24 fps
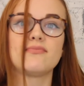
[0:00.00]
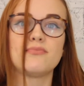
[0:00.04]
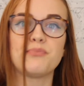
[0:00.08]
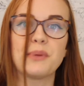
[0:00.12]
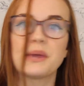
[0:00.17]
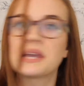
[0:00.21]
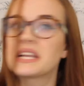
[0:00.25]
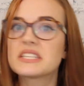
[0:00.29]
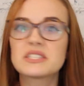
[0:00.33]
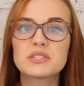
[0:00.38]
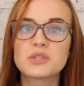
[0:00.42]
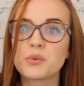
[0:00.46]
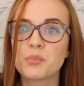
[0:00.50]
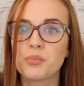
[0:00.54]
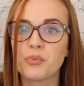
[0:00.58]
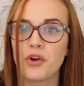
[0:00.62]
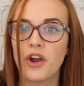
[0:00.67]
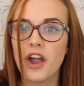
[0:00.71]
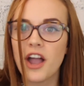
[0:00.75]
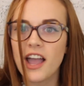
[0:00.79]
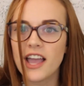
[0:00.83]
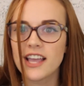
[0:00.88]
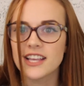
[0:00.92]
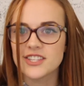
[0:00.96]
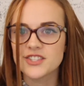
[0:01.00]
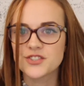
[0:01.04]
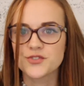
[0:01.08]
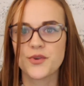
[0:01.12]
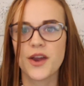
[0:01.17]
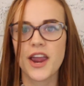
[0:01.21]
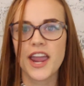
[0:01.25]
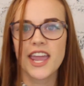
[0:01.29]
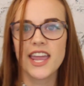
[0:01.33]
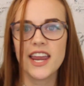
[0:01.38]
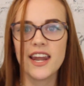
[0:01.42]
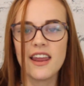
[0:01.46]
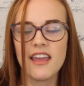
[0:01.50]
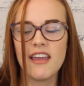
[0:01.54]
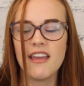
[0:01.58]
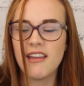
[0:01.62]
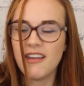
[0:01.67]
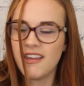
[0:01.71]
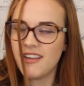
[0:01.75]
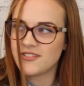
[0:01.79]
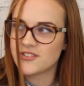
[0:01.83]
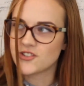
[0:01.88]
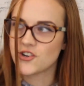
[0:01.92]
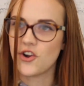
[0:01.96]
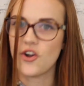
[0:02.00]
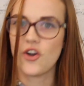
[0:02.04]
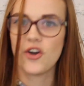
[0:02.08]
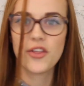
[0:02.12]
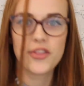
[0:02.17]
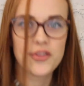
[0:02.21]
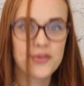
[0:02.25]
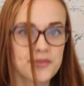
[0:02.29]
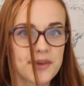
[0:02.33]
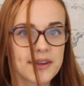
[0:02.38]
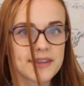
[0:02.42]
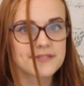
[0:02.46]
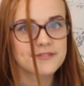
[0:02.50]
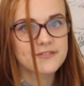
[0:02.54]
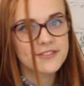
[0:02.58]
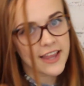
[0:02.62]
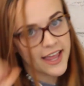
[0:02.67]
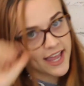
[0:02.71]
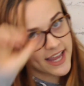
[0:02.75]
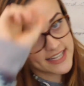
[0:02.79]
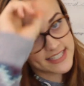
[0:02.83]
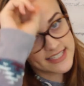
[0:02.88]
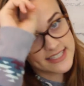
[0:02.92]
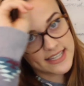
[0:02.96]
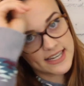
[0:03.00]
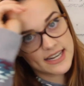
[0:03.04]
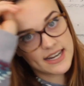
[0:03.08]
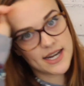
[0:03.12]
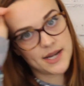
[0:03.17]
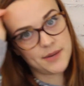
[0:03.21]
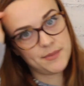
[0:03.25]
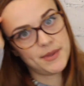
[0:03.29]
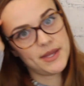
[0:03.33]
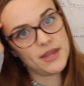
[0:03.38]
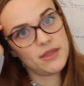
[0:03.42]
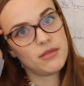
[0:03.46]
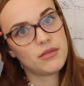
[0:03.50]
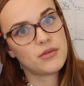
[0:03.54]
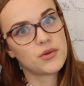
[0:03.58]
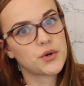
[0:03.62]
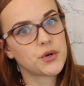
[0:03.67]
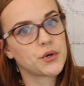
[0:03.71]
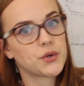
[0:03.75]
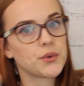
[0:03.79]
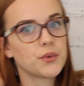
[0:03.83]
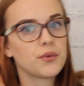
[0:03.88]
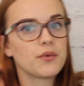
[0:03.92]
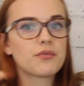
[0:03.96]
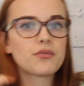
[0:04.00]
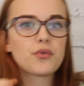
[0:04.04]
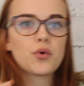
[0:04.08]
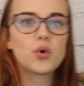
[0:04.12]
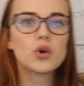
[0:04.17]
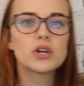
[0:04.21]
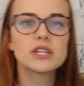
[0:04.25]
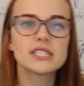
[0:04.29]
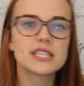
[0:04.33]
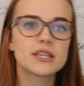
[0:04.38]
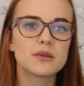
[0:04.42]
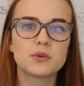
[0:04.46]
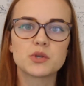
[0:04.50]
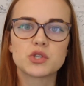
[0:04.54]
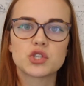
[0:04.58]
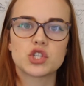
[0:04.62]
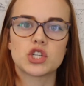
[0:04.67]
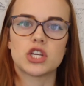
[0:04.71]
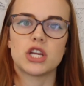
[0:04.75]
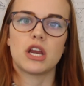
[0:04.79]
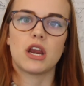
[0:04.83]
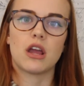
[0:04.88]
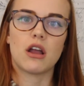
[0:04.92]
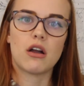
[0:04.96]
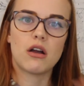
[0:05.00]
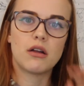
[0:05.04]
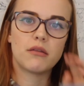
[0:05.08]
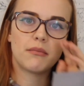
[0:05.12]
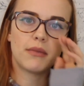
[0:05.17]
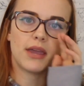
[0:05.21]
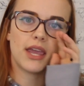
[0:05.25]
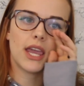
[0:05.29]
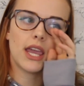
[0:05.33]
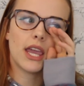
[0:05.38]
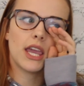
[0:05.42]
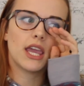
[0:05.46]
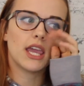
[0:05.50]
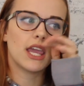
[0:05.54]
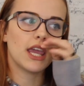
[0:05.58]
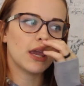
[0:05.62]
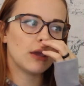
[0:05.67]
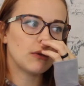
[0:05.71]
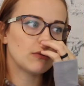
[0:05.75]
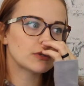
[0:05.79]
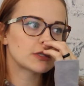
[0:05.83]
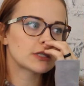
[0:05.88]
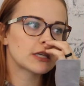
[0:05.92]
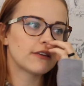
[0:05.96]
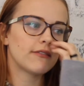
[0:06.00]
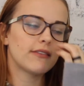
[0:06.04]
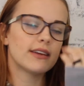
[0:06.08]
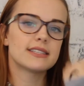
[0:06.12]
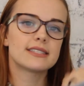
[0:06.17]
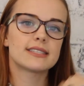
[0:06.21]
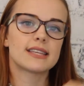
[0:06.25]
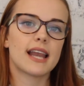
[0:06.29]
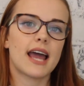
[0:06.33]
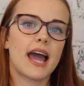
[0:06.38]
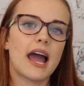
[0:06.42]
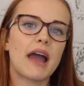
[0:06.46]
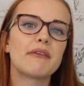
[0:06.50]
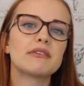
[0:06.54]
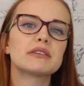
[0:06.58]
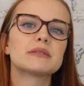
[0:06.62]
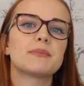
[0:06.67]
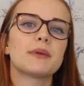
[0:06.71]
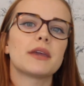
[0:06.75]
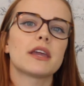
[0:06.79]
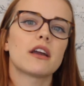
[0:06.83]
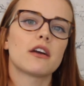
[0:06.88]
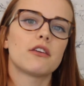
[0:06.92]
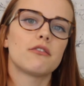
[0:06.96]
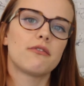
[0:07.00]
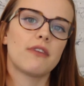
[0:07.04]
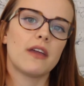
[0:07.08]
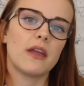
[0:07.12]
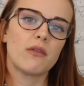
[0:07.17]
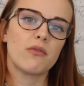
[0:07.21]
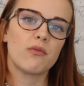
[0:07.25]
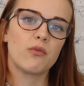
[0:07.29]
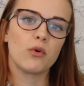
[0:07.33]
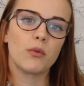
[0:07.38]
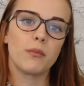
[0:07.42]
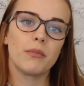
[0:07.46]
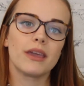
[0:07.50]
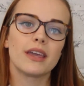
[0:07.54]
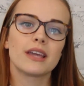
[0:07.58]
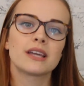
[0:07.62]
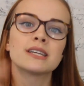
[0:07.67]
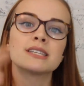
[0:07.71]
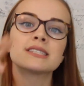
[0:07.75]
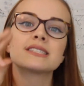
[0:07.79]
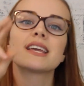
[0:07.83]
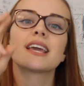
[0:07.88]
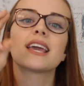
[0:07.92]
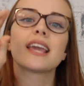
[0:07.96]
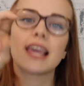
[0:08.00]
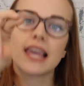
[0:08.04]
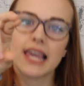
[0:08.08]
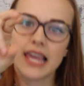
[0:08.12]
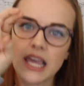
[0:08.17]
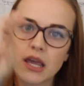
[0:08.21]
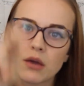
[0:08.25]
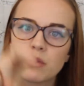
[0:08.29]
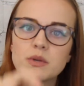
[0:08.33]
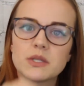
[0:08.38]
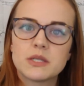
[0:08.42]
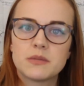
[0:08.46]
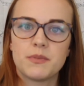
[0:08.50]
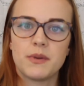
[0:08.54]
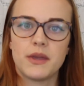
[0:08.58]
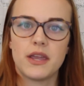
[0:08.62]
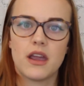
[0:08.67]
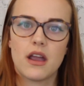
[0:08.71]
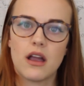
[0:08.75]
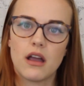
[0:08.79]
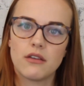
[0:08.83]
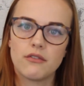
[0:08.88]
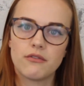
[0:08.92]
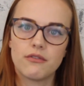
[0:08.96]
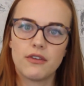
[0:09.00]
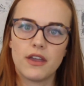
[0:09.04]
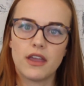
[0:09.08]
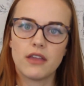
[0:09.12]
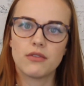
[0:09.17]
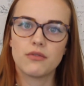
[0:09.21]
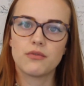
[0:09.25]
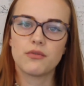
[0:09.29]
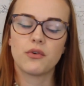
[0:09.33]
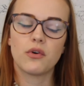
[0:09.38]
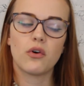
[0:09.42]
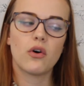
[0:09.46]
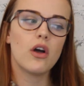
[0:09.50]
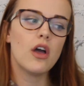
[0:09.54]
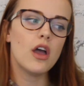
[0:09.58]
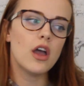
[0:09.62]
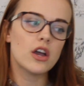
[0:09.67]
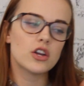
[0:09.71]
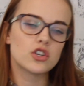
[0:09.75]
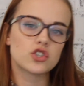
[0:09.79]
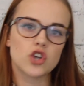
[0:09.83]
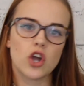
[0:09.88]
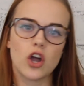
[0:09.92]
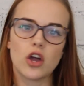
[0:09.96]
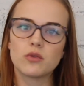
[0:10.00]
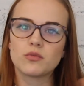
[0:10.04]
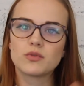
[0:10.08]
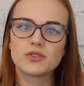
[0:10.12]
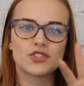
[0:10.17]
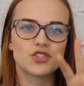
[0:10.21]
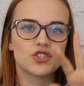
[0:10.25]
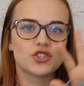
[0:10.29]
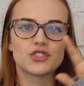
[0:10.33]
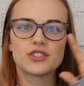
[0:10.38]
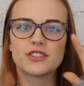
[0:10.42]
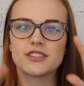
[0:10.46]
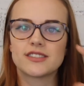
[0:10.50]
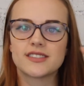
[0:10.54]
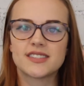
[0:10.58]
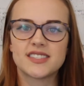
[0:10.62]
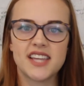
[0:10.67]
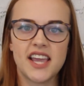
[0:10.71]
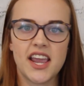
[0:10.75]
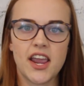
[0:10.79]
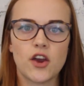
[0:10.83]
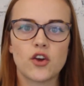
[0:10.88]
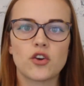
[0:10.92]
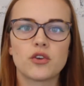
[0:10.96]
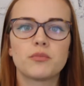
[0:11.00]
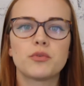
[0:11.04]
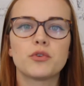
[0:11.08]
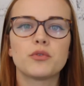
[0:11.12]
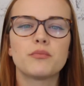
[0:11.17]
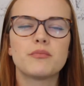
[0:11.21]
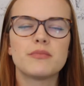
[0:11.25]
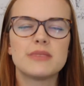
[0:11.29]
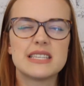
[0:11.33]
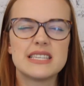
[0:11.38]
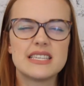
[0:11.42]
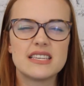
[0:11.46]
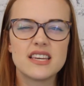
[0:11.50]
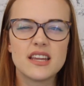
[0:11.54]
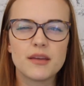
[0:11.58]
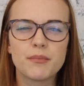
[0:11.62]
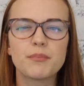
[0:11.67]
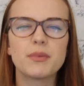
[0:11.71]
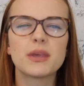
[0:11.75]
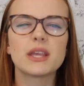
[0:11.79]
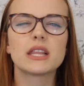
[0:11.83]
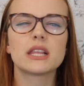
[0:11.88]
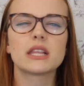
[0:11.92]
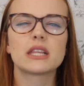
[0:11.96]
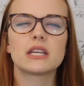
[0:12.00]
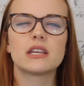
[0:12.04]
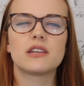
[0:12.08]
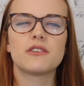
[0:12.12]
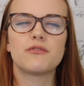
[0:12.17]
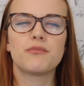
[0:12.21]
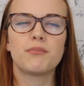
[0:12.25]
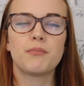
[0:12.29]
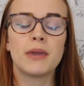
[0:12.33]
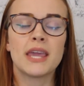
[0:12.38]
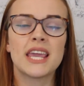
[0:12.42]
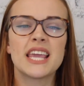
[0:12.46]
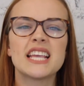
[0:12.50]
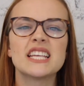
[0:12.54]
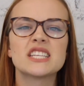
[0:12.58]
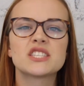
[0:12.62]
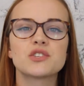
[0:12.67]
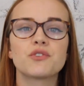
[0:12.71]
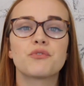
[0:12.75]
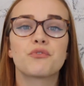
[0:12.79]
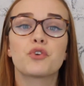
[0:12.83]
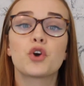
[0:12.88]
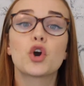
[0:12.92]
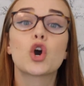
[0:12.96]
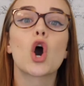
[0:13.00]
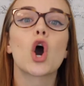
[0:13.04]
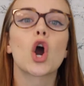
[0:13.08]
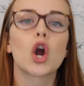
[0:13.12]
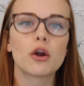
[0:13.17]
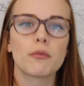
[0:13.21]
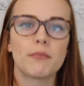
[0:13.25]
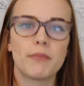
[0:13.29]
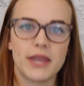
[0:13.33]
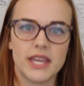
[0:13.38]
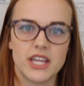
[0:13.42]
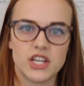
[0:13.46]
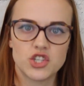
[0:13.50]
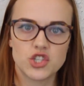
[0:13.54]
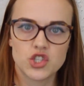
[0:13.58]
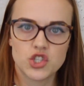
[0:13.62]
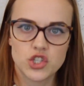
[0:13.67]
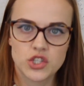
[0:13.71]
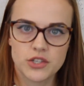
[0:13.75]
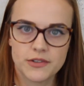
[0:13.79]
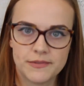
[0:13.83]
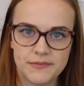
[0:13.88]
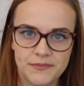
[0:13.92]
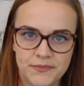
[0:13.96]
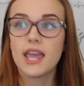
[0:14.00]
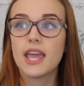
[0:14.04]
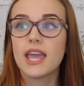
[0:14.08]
Big surprise, right? After all the red flags that I'd been through, of course he was cheating on me. He was convinced that I was being unfaithful because he was being unfaithful. John was just this terrible, manipulative piece of garbage.